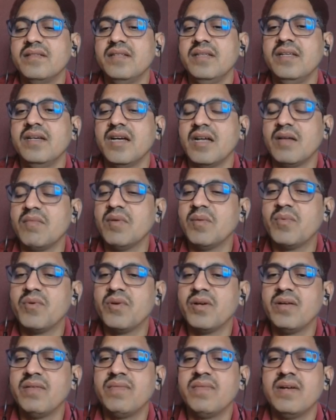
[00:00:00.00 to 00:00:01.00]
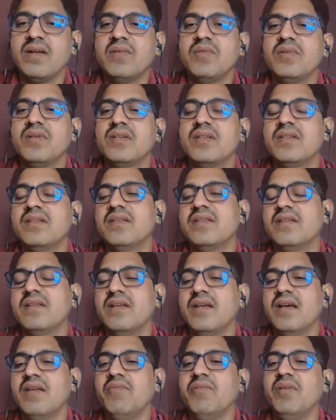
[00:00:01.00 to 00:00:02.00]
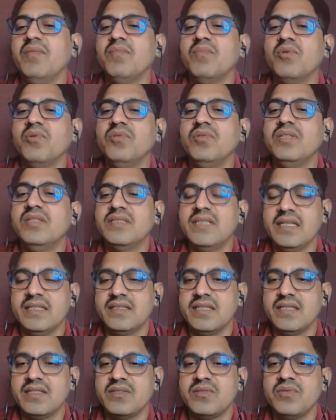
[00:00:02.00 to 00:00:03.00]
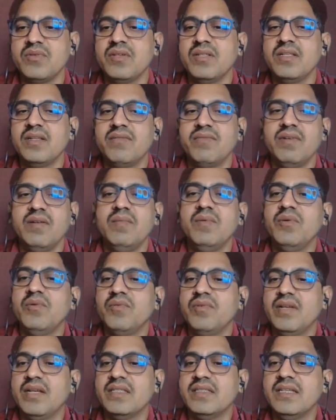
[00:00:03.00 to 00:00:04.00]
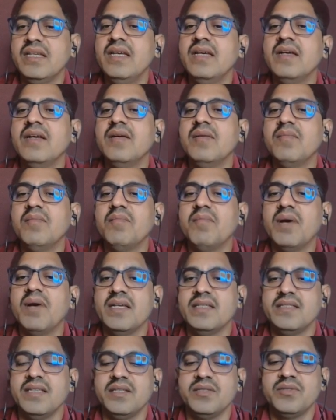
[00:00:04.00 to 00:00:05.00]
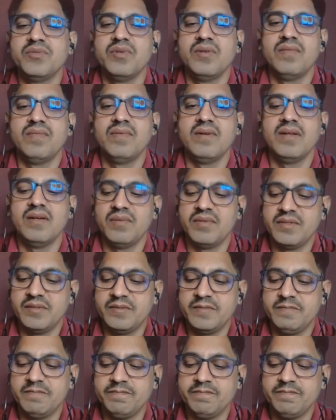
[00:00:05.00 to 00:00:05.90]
the hermaphrodite flower having both the sexes together will be known as a bisexual flower.